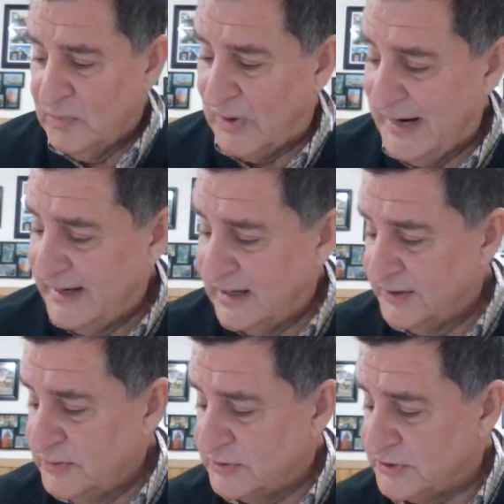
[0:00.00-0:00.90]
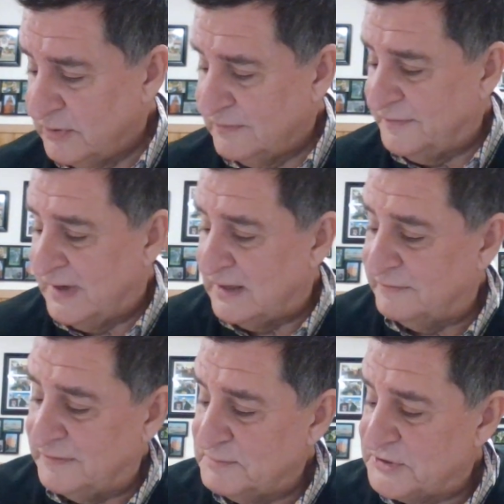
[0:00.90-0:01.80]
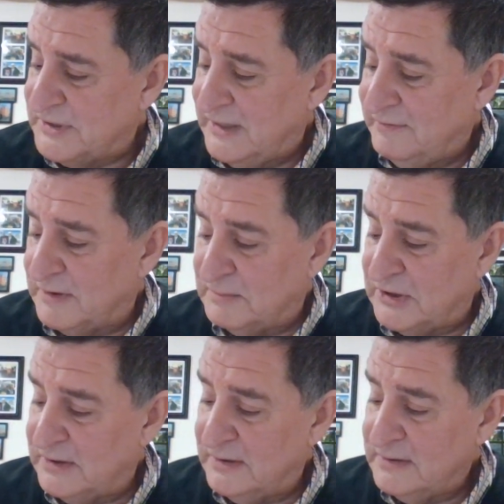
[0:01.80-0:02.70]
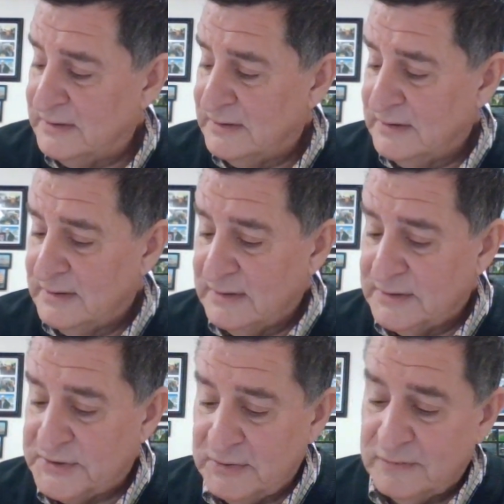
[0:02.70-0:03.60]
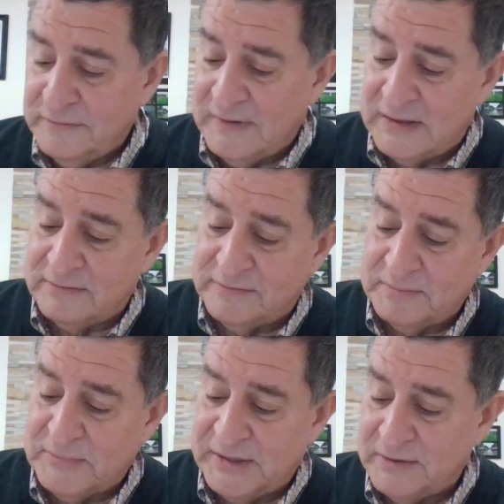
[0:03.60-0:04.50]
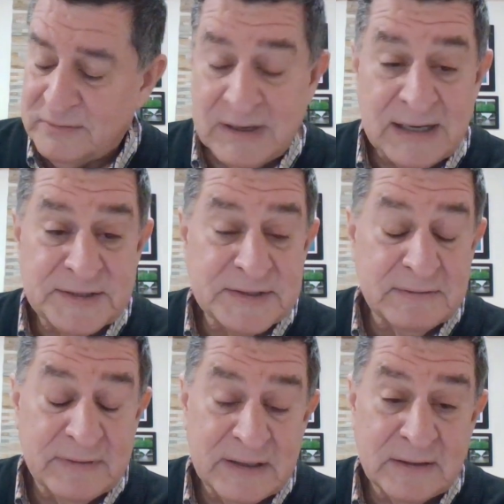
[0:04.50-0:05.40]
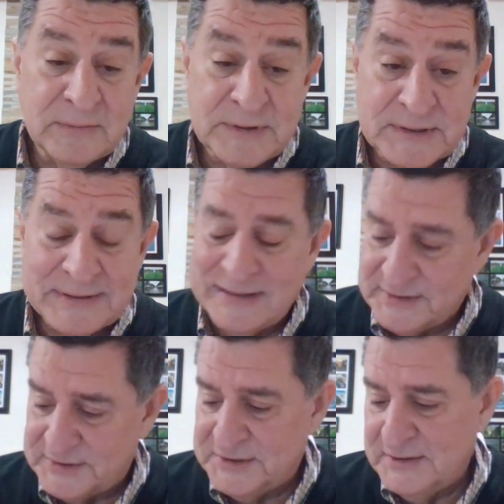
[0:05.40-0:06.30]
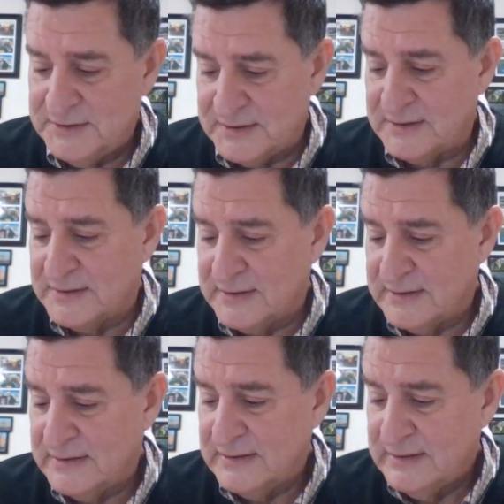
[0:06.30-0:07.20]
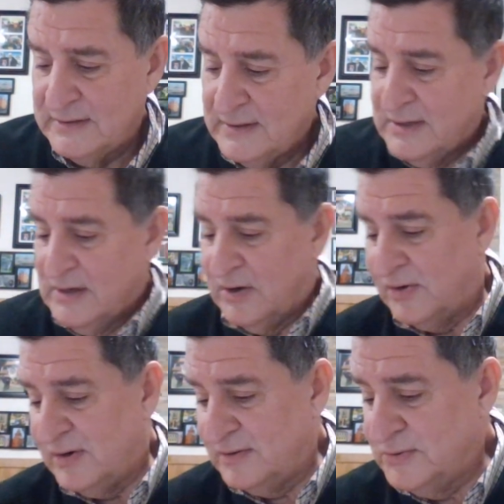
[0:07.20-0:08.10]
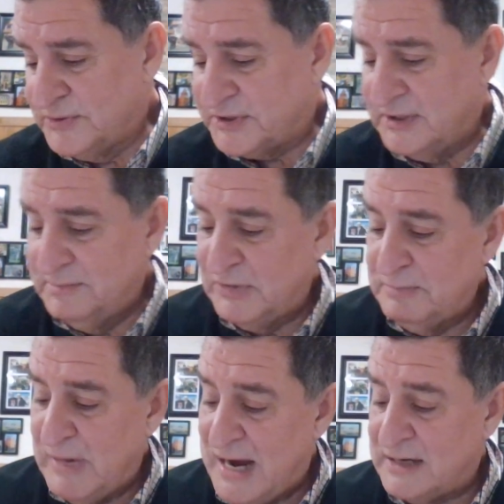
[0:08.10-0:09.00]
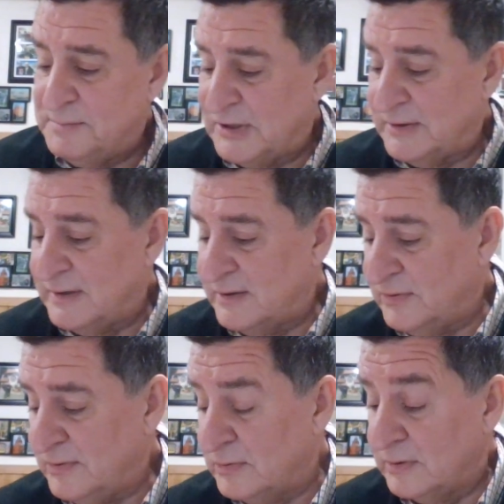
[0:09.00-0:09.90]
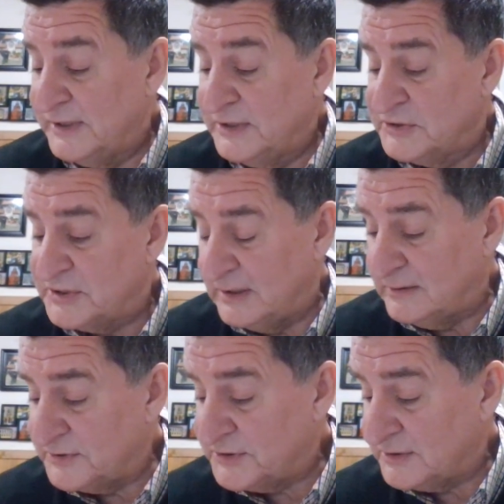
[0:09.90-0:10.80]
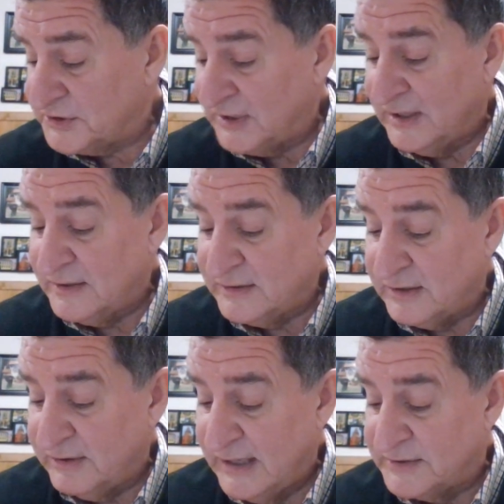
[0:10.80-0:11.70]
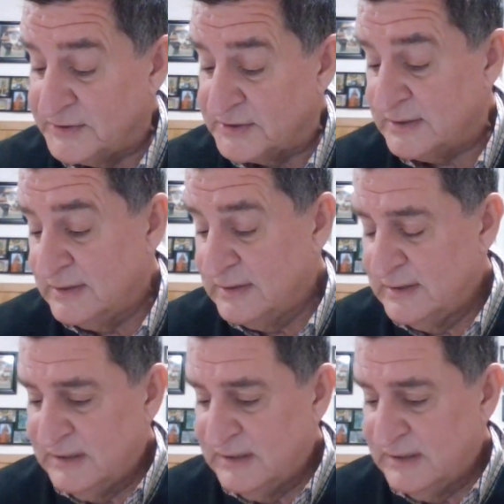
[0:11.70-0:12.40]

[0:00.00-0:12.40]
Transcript: Why are you so far from saving me? So far from my cries of anguish. That's Jesus. All who see me mock me. They hurl insults, shaking their heads.